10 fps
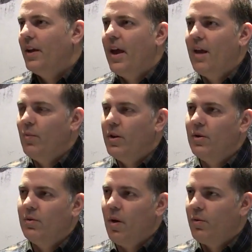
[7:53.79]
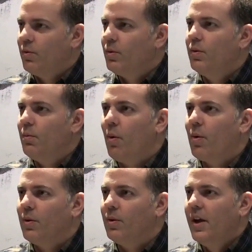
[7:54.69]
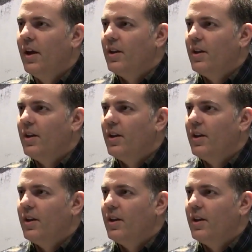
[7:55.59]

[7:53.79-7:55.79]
and when you go through the portal,